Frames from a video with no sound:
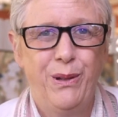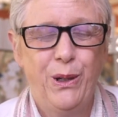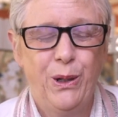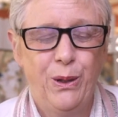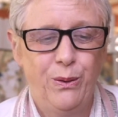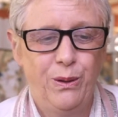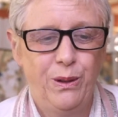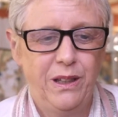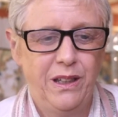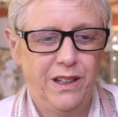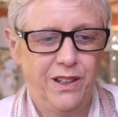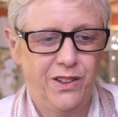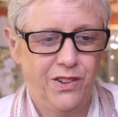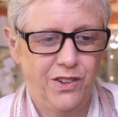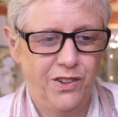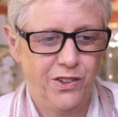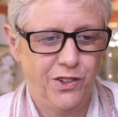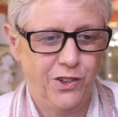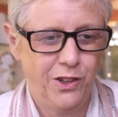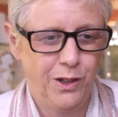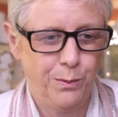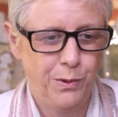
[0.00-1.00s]

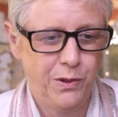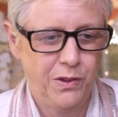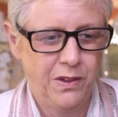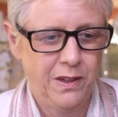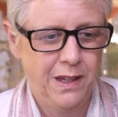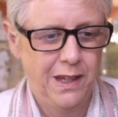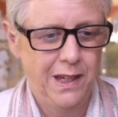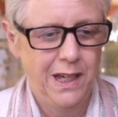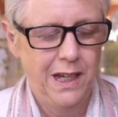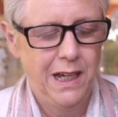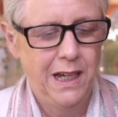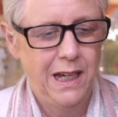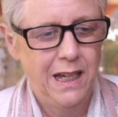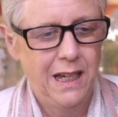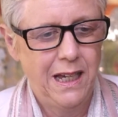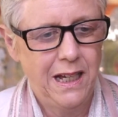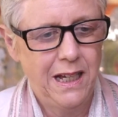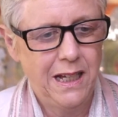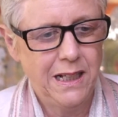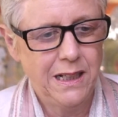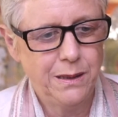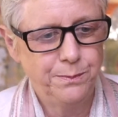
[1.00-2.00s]
relationships.
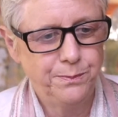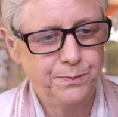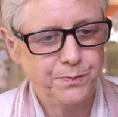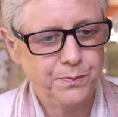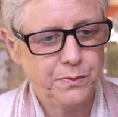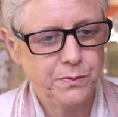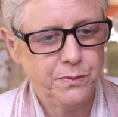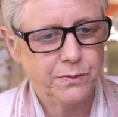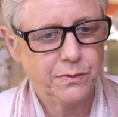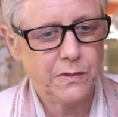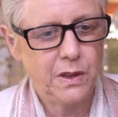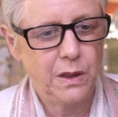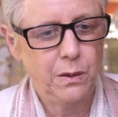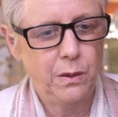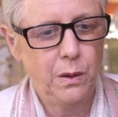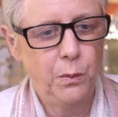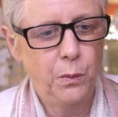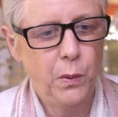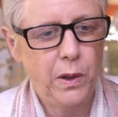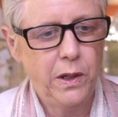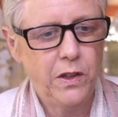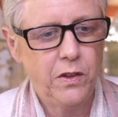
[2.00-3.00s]
Um,
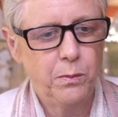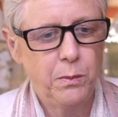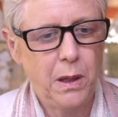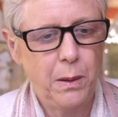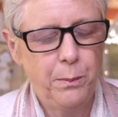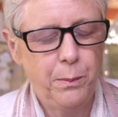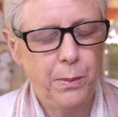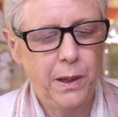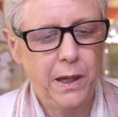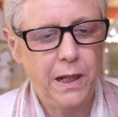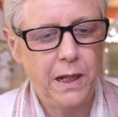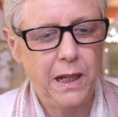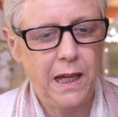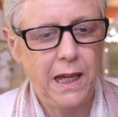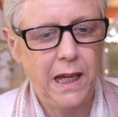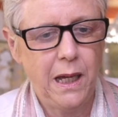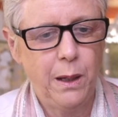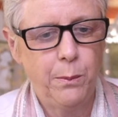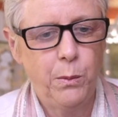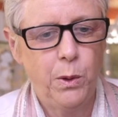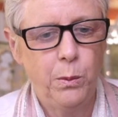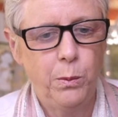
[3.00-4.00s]
and what is meant by an
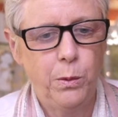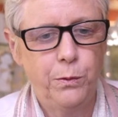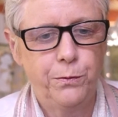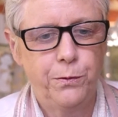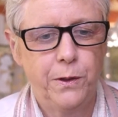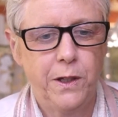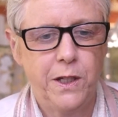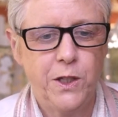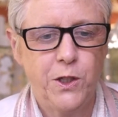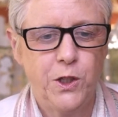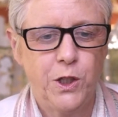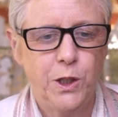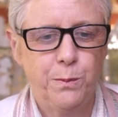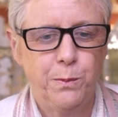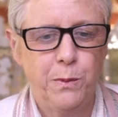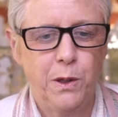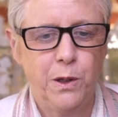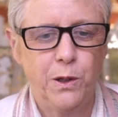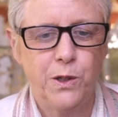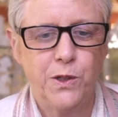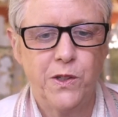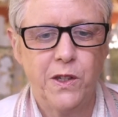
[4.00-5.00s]
admirable
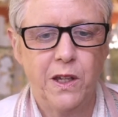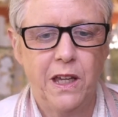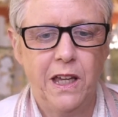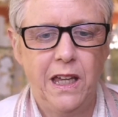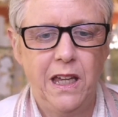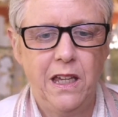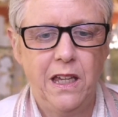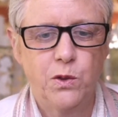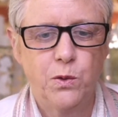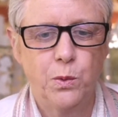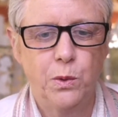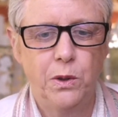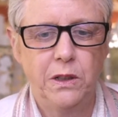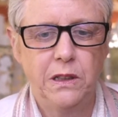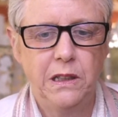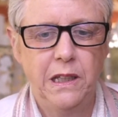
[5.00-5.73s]
friendship? There is a case where